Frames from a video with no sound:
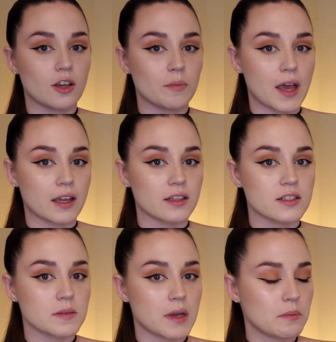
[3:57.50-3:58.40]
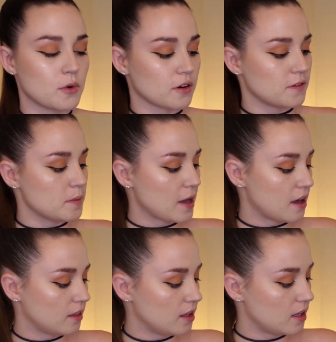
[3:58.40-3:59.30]
go back into my Morphe
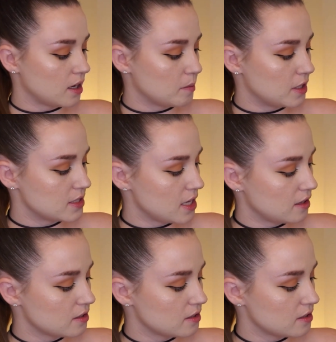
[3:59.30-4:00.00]
palette and I'm gonna take